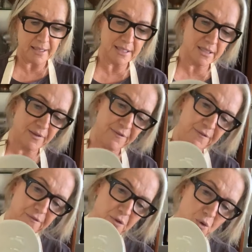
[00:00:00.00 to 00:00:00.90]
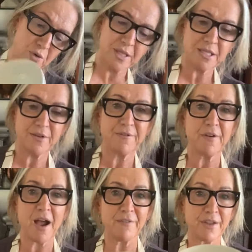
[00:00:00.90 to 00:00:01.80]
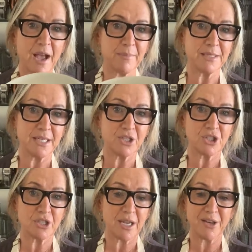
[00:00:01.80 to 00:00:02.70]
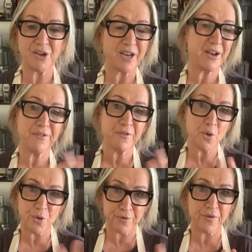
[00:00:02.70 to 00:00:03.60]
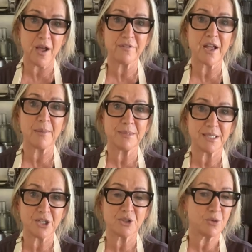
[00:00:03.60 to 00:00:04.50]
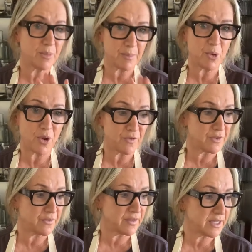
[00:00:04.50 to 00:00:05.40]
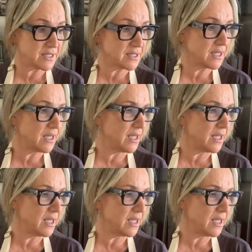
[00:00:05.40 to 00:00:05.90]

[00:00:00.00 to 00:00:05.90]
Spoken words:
this is a 5-cup dish, and you need a 4 to 5 cup dish will be perfect for this.